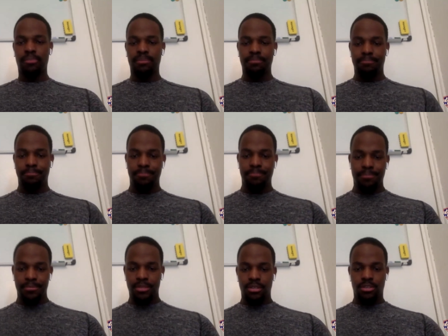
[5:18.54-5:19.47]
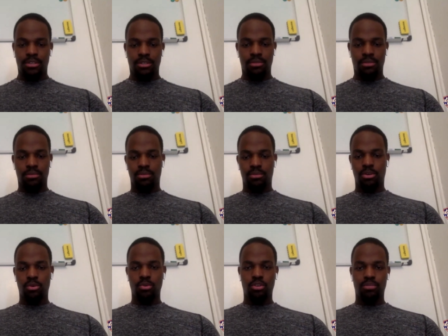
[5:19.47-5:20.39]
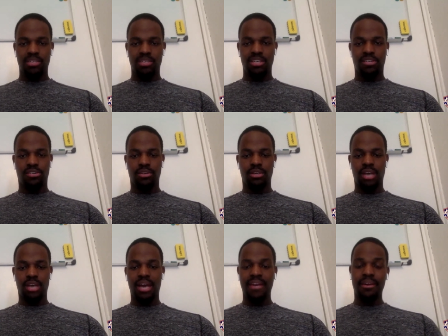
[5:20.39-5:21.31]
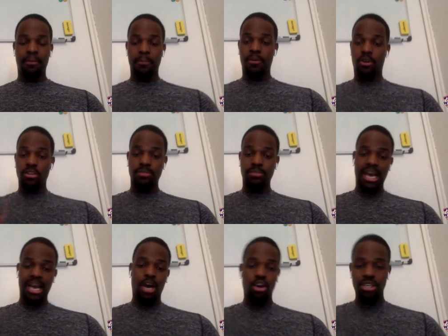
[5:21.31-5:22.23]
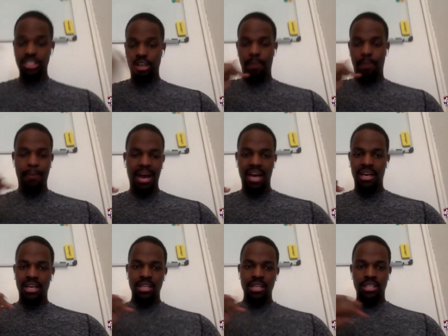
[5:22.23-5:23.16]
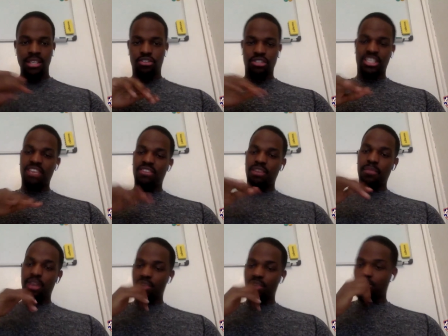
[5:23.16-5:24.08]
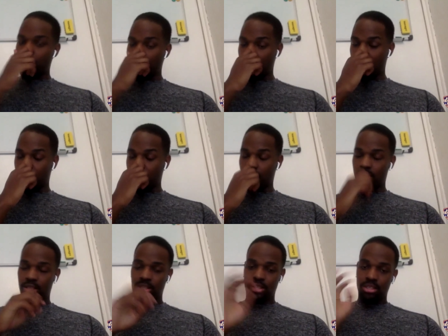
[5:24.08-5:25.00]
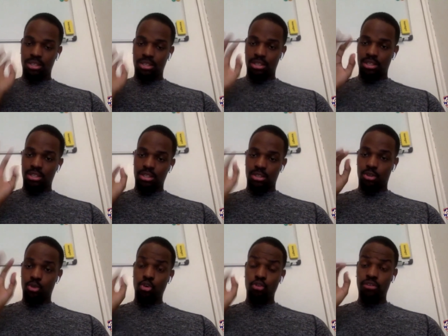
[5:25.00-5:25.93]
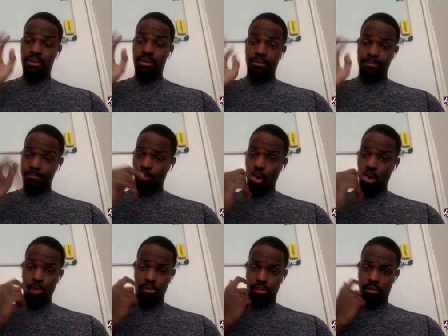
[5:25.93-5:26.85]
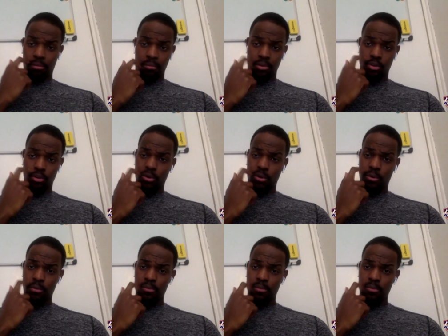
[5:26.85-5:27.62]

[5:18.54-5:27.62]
man. Total domination. Total domination. And because Matt Conley's come back, that's just giving him another uh, scoring option I feel, well. I